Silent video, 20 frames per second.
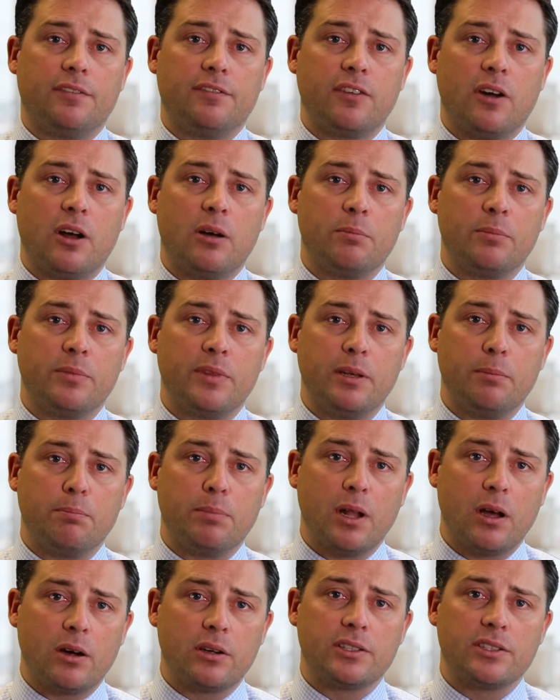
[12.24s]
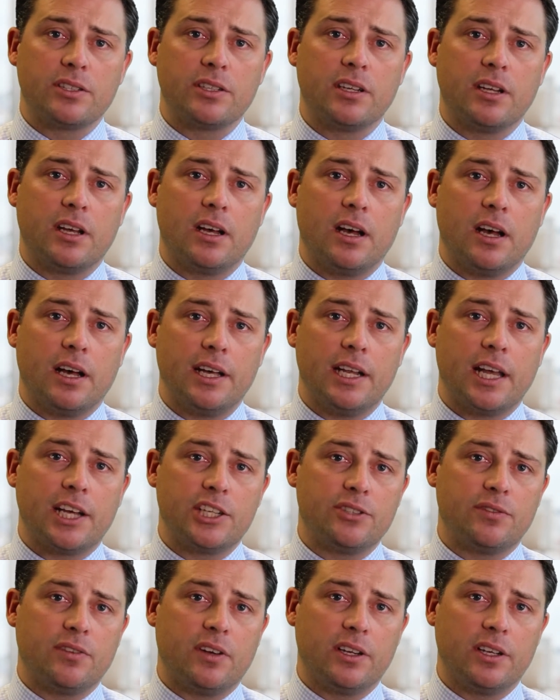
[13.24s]
from the blocked
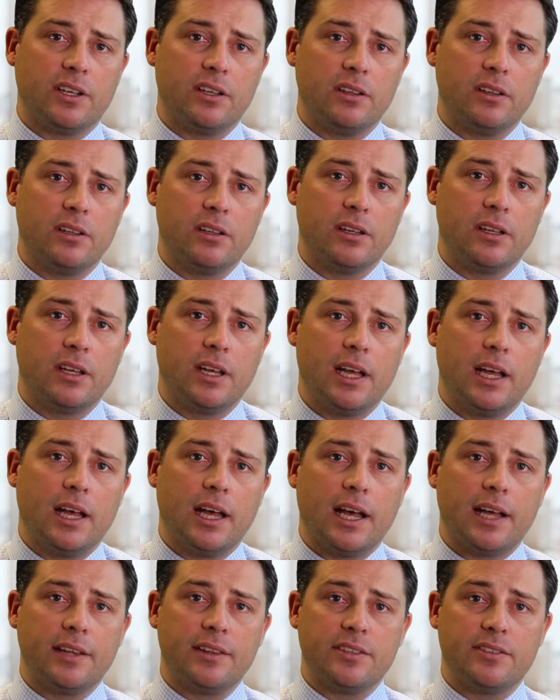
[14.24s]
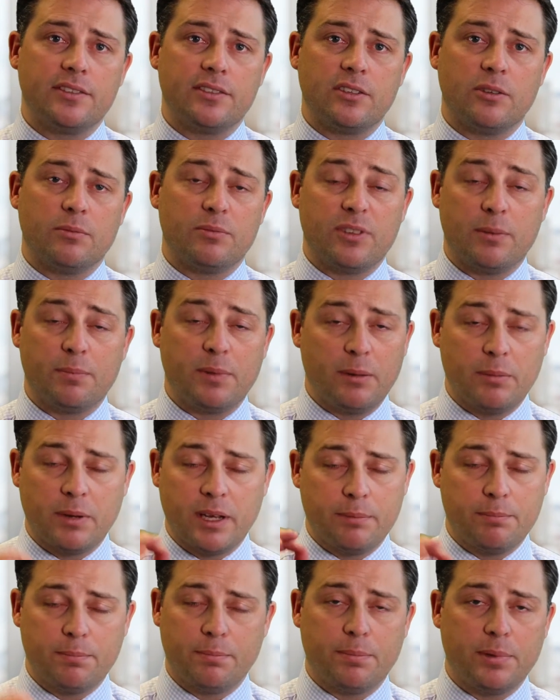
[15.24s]
eyelash follicle. And this is done simply
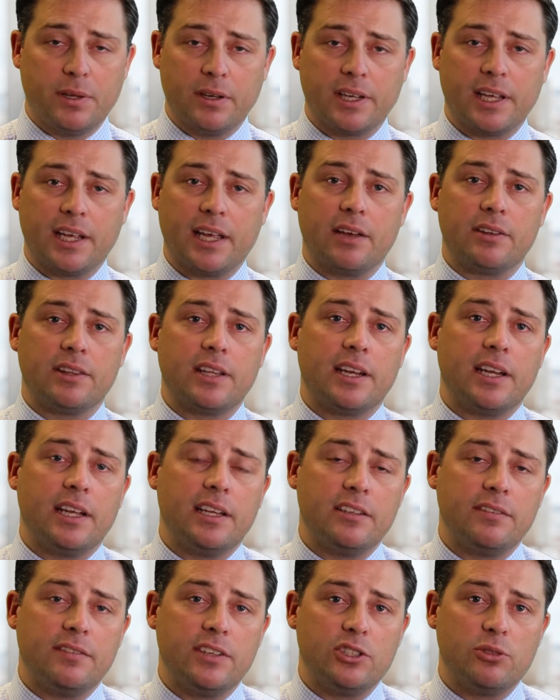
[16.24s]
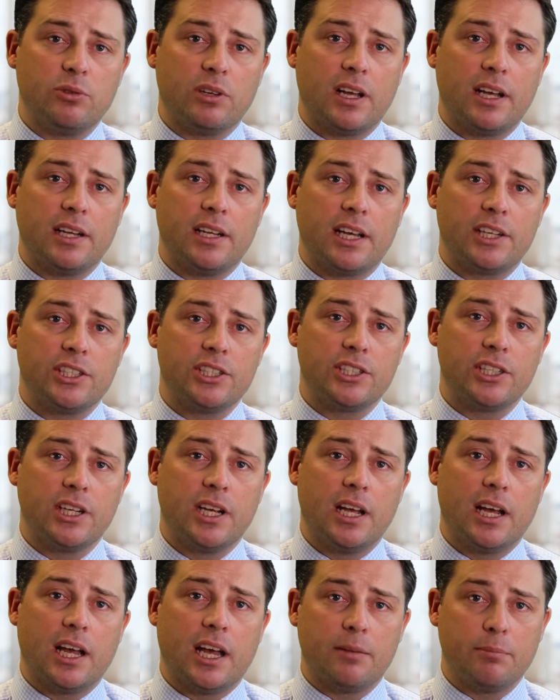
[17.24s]
by plucking out that individual eyelash
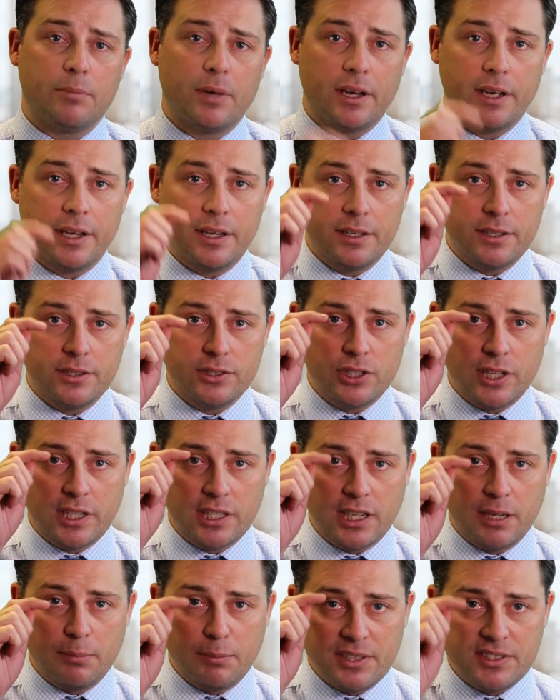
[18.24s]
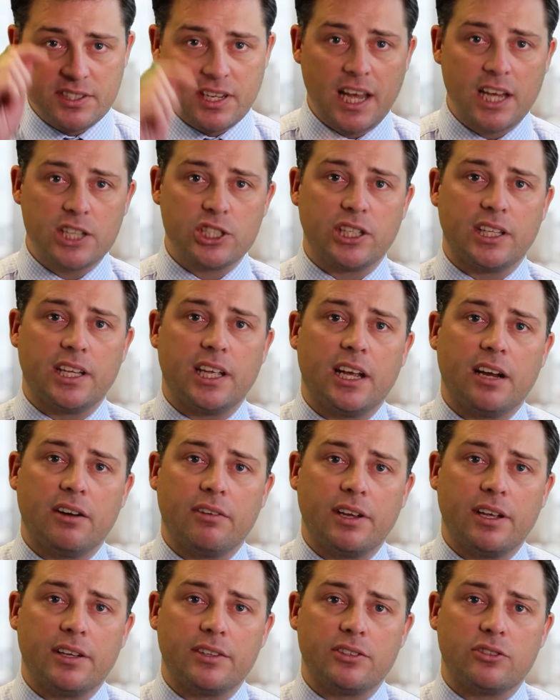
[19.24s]
and by gently massaging the
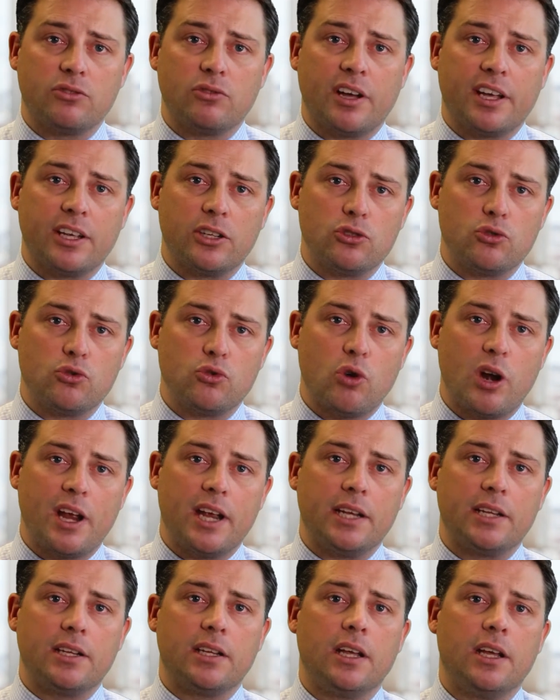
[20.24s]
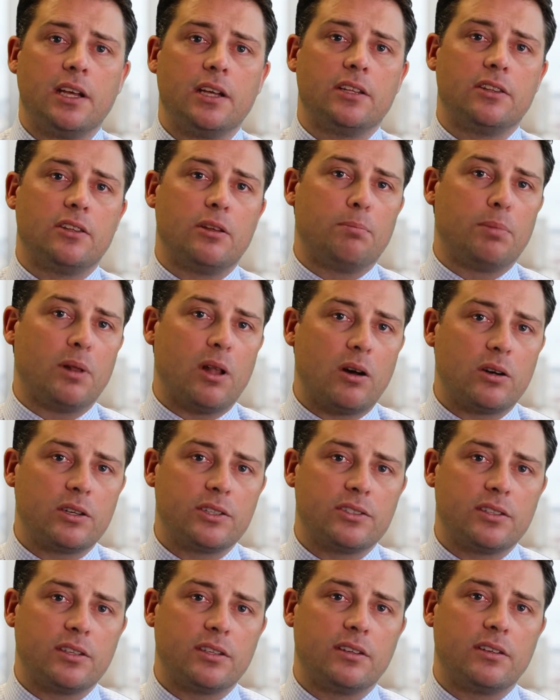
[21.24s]
area to try and drain the
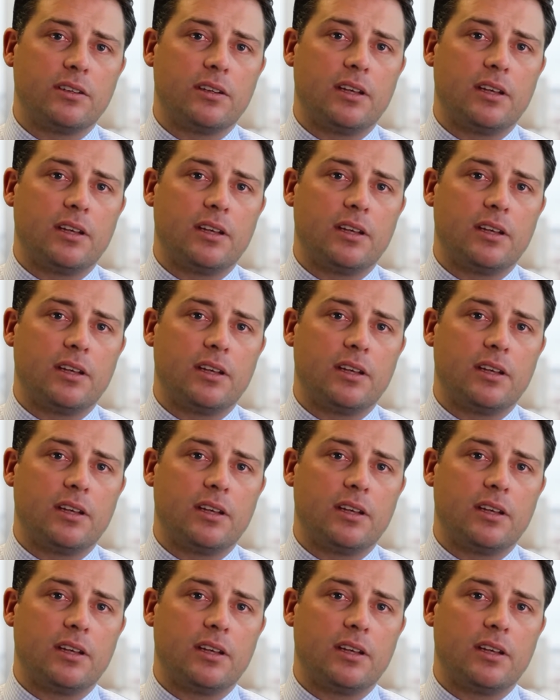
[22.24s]
blocked